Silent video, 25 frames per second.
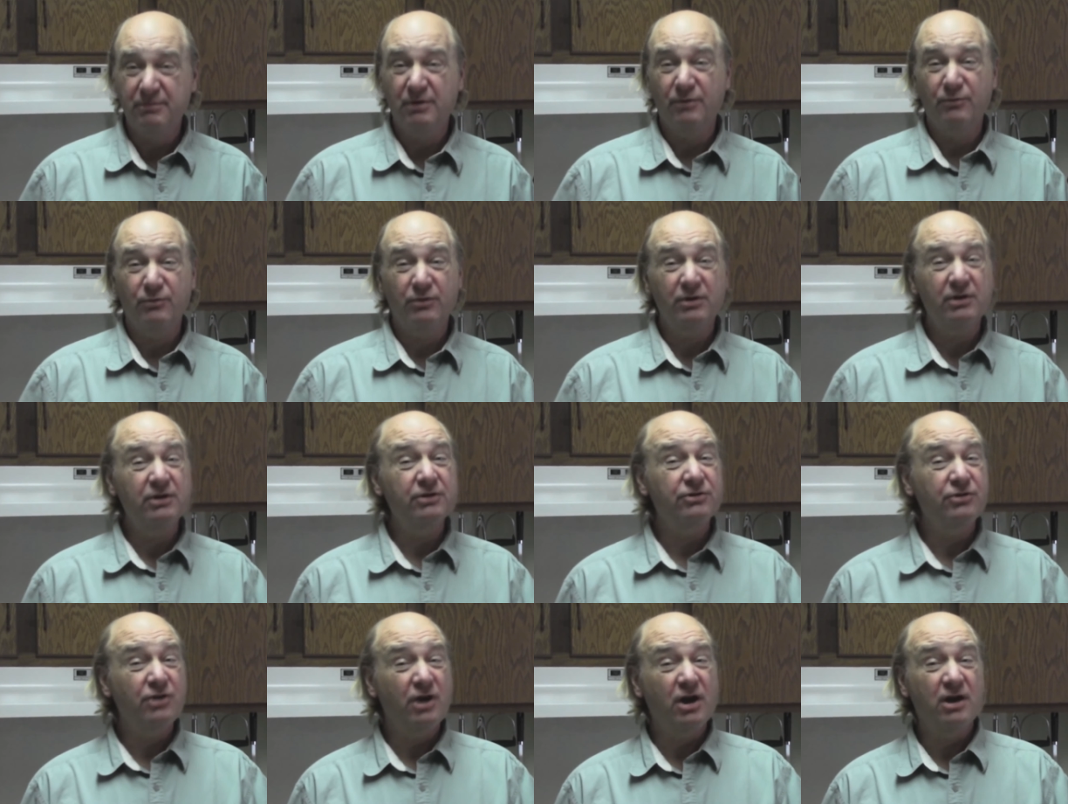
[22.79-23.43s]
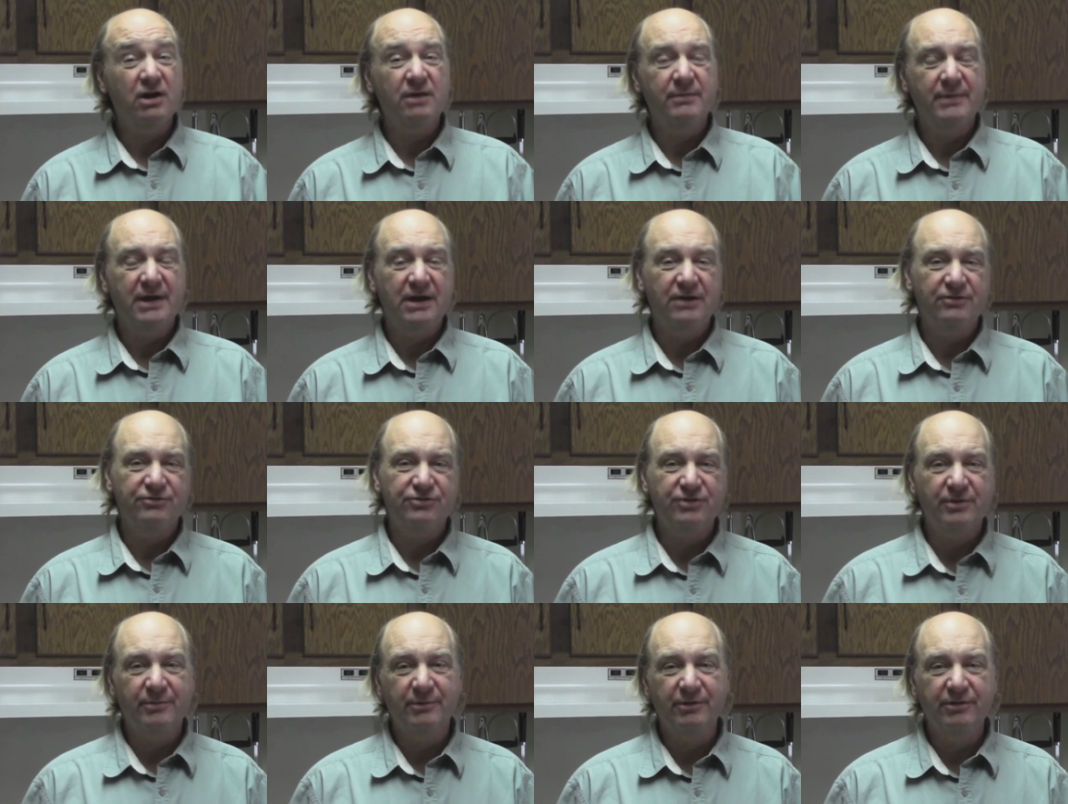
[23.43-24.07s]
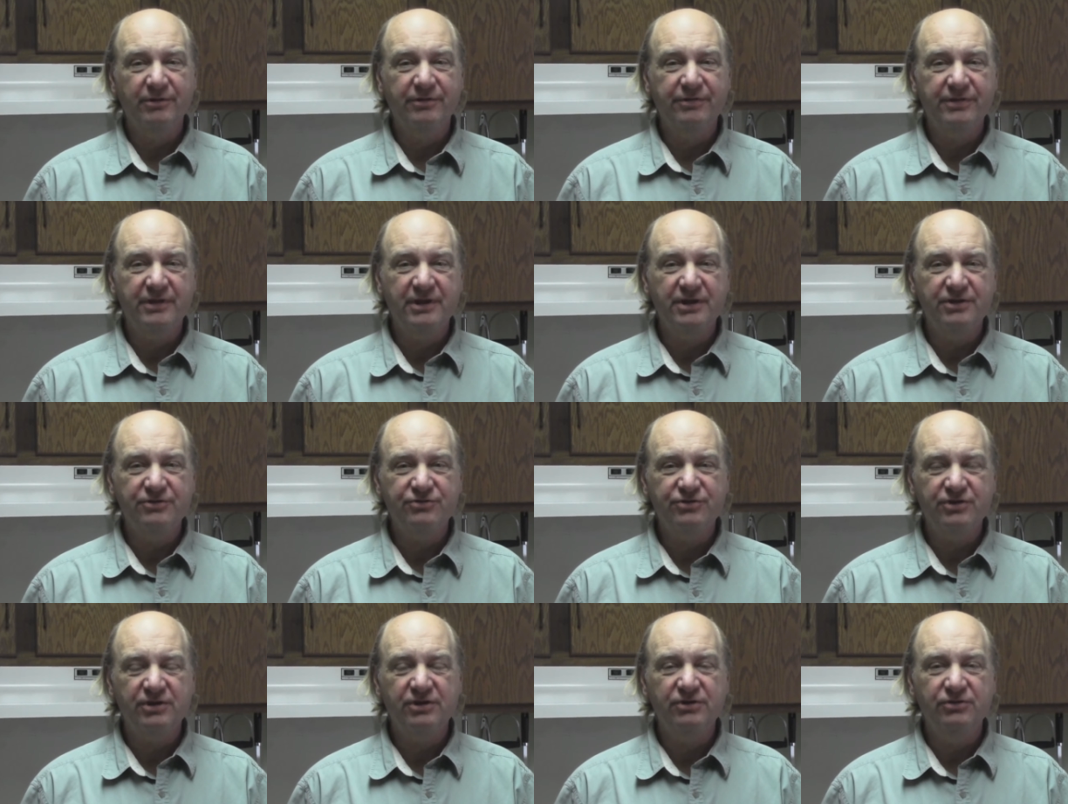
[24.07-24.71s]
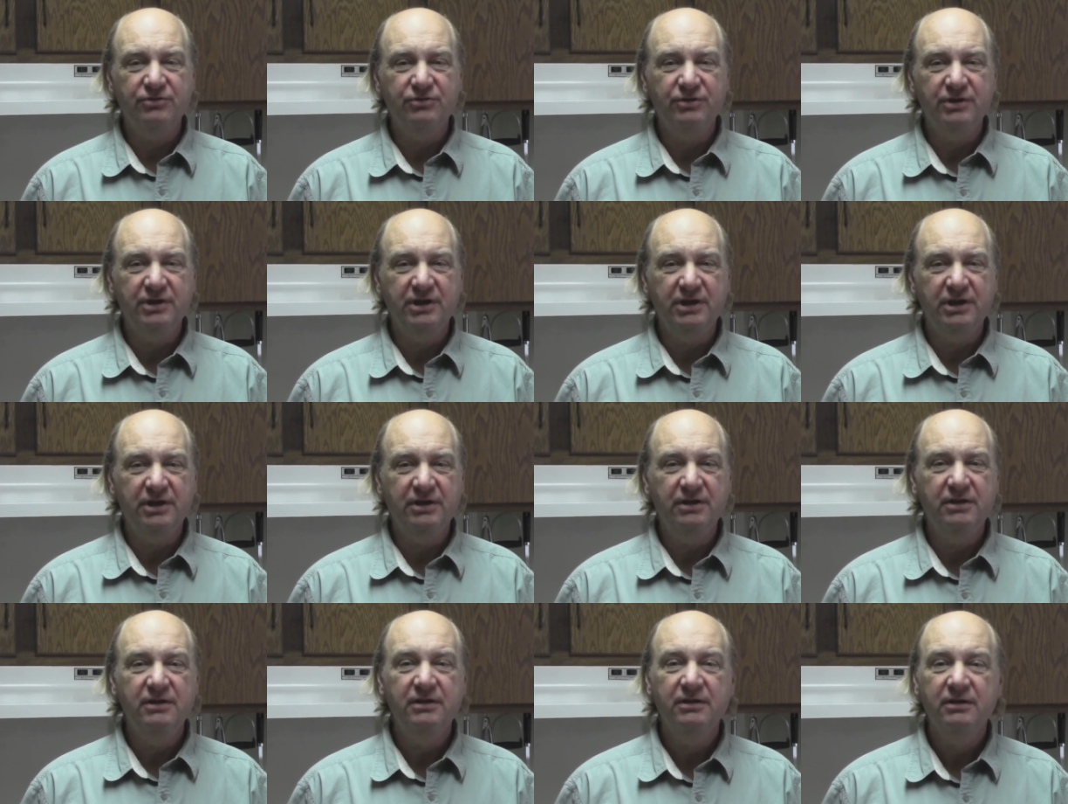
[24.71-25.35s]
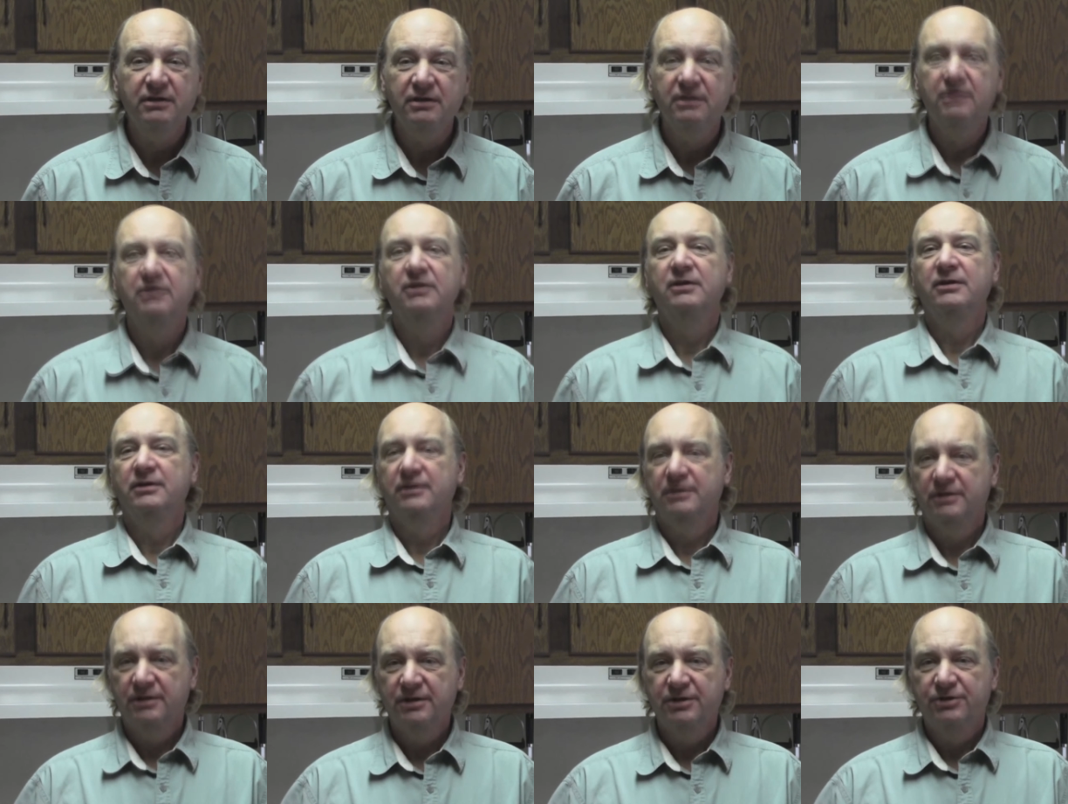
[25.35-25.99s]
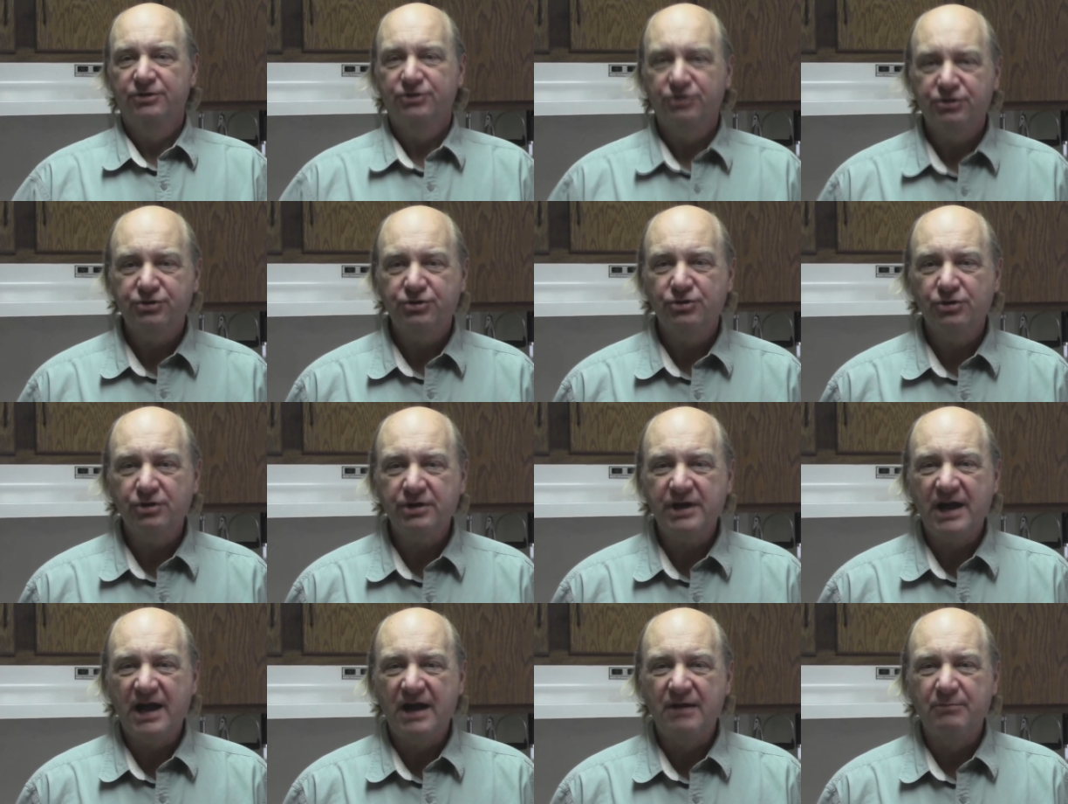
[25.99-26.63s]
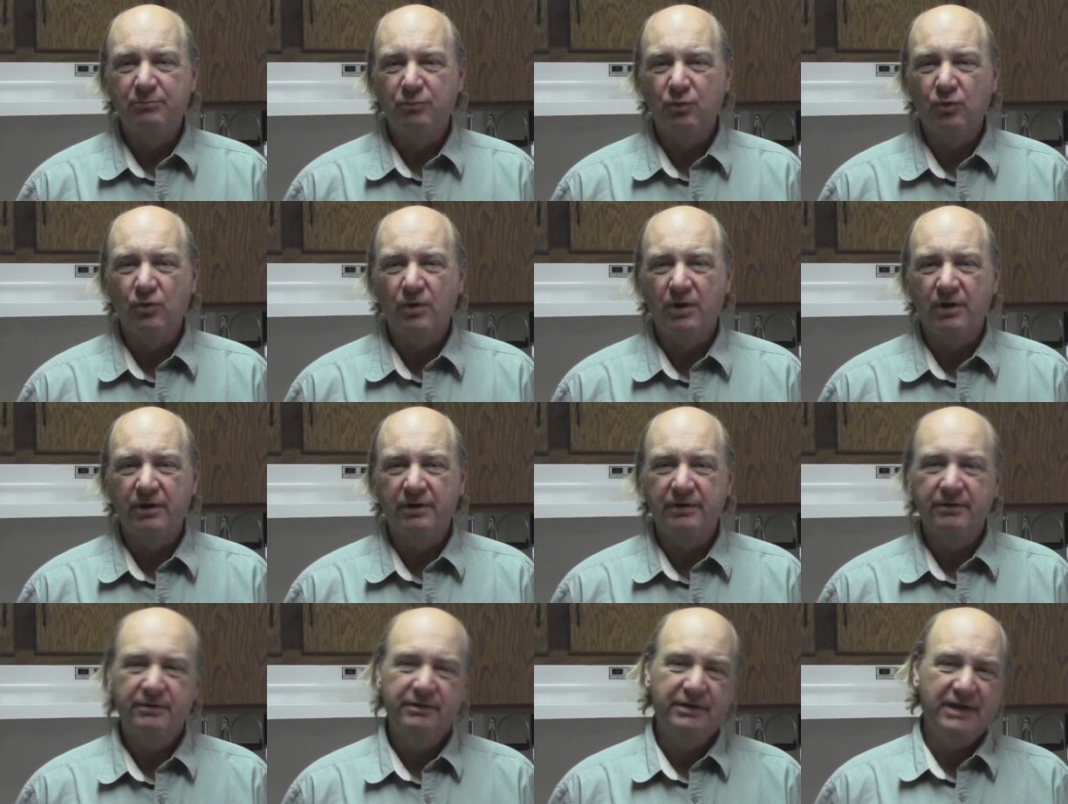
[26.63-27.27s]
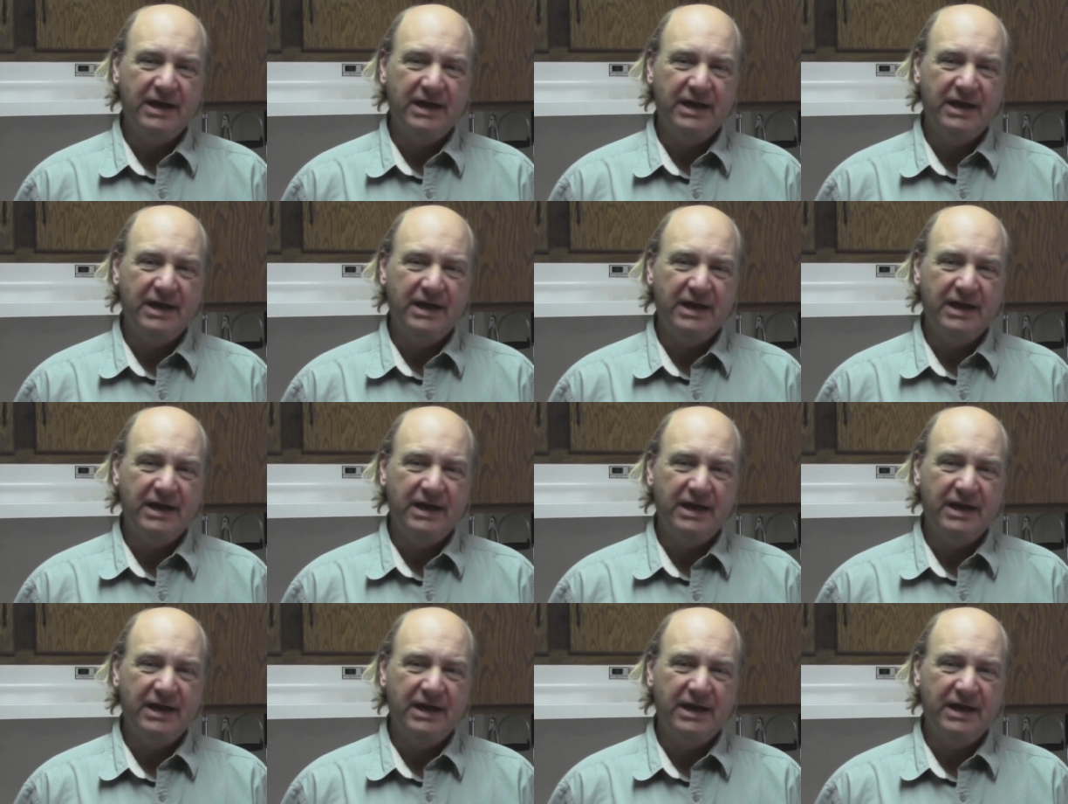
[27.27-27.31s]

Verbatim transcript: but we're going to talk about some of the things that you need to cook on board.